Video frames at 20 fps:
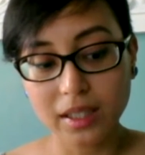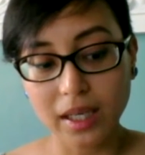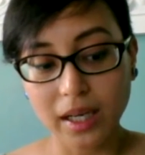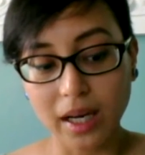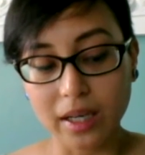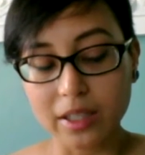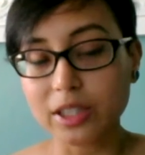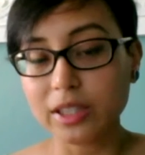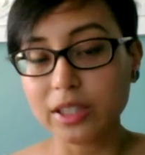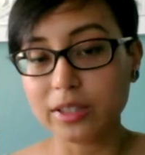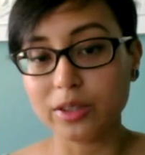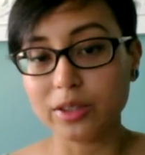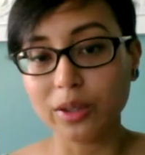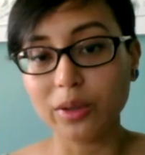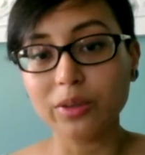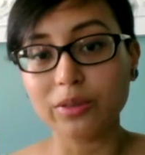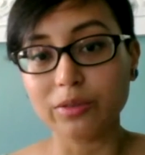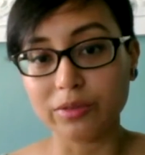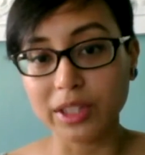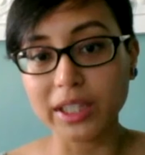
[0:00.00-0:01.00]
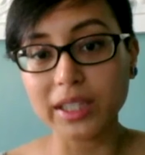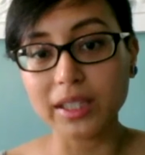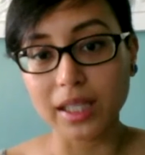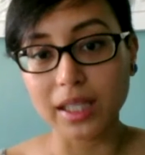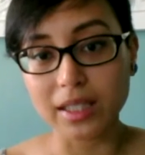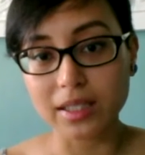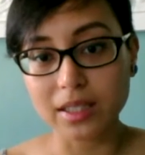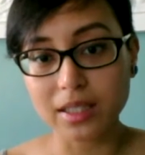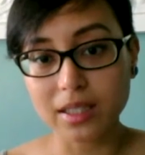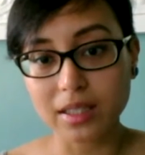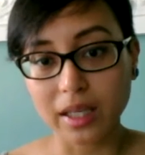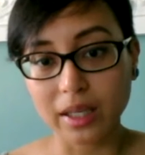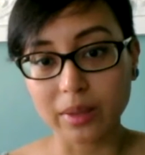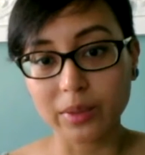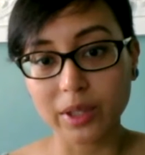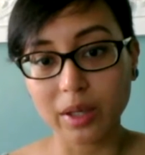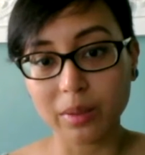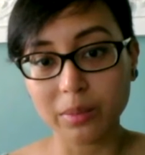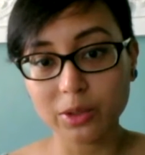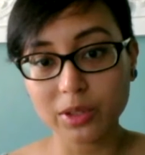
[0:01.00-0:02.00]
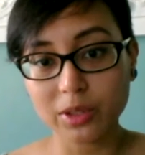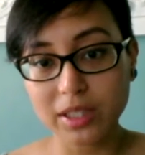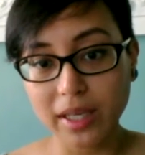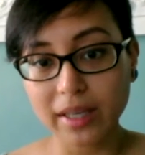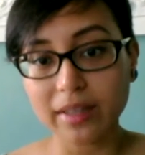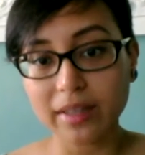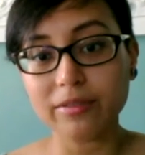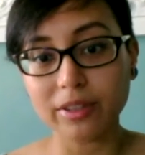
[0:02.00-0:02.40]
actually don't realize, and we almost take